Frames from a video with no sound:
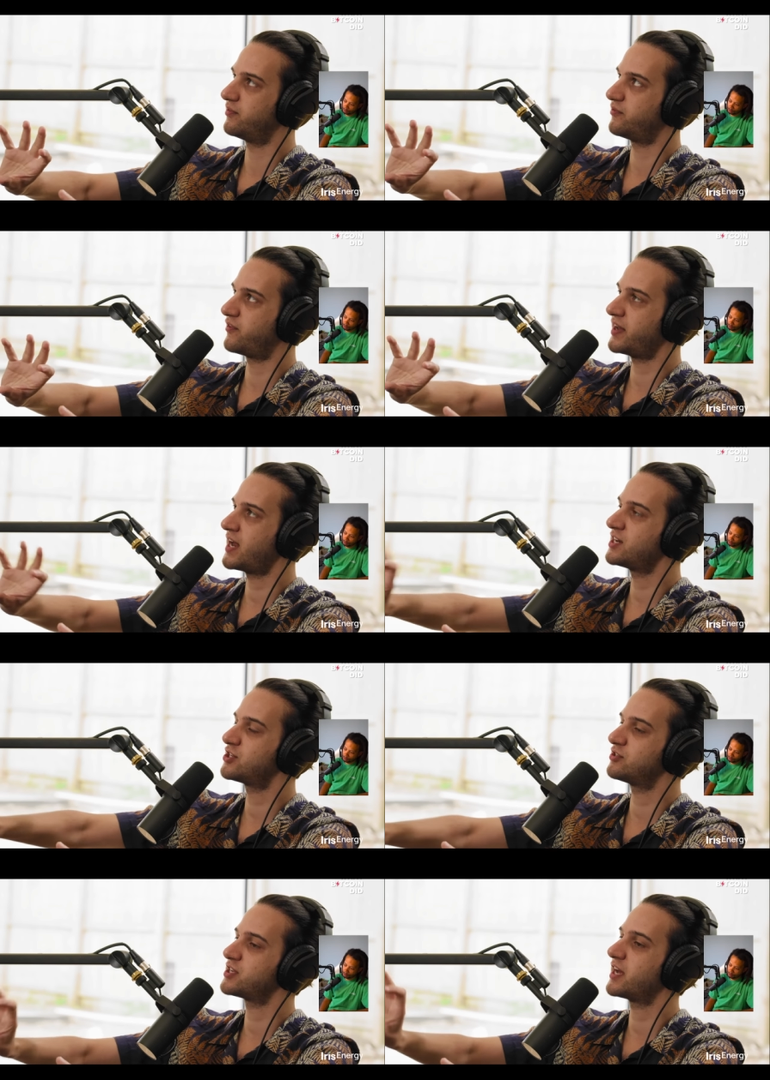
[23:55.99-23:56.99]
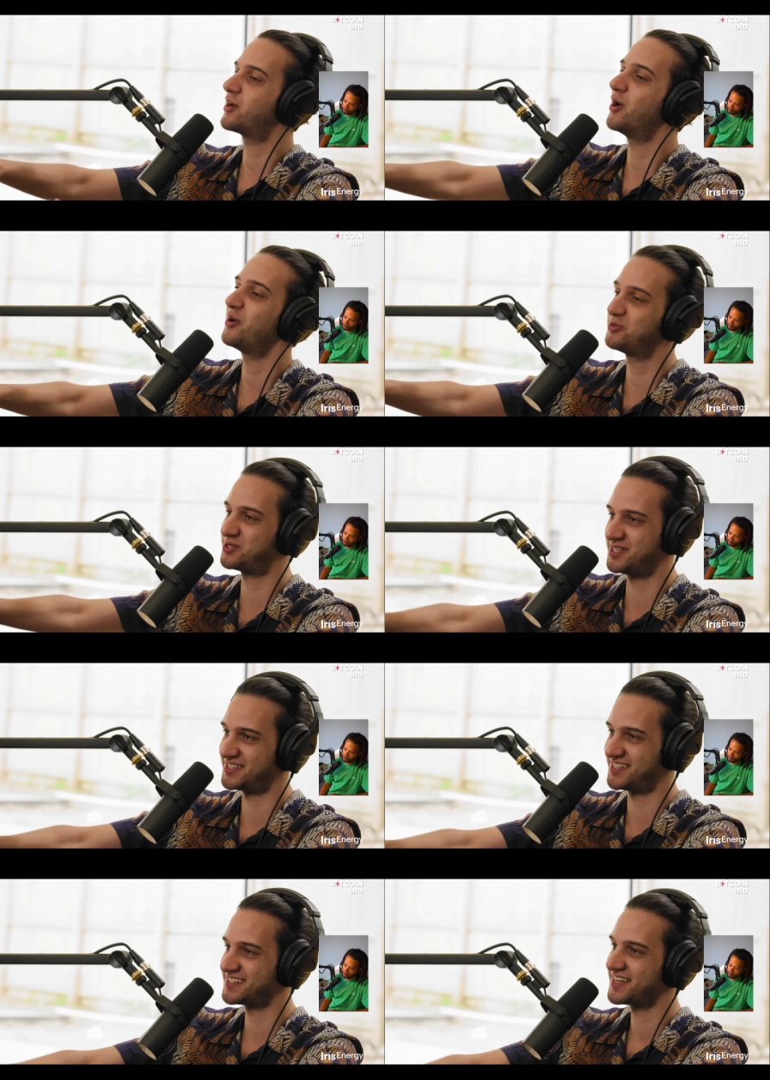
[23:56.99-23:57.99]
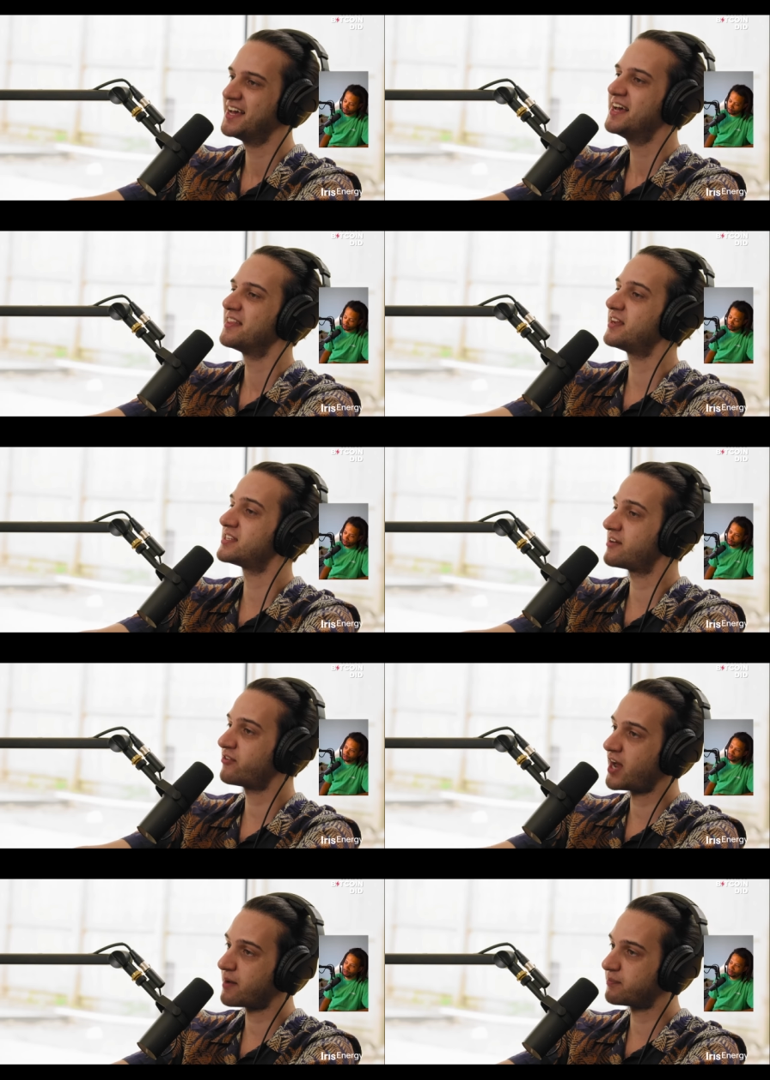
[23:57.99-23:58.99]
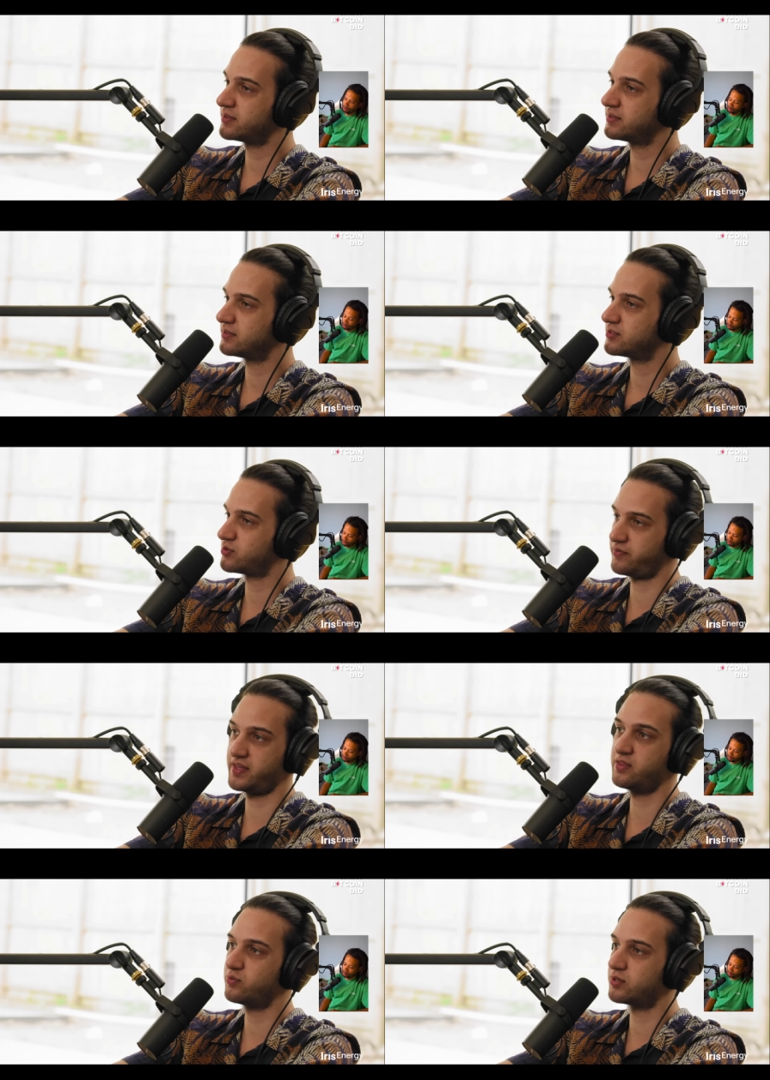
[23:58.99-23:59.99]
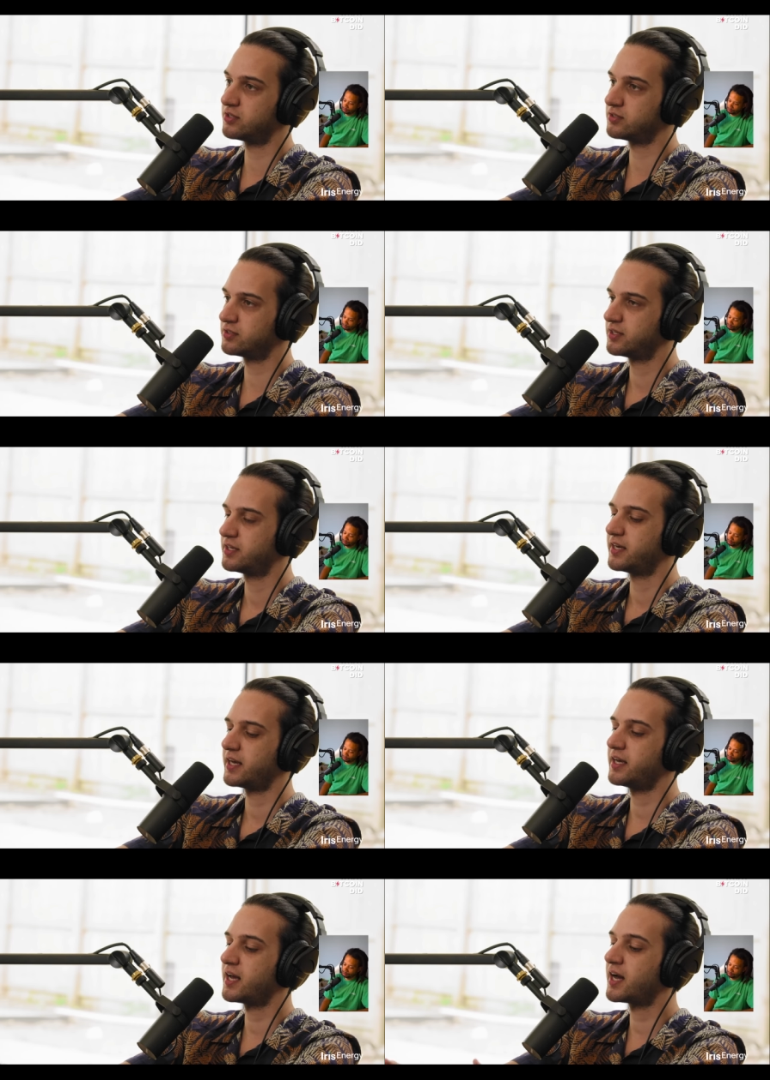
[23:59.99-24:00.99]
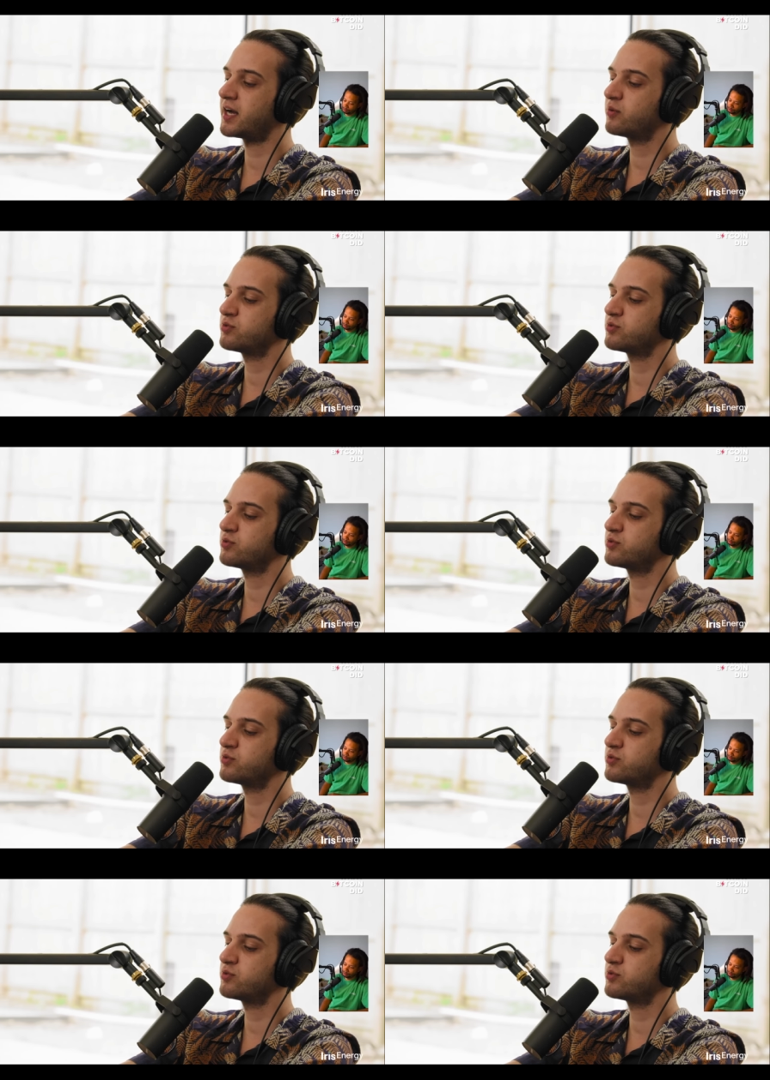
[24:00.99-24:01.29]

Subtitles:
financial psychosis that has ever happened, yeah, sort of in the world. And I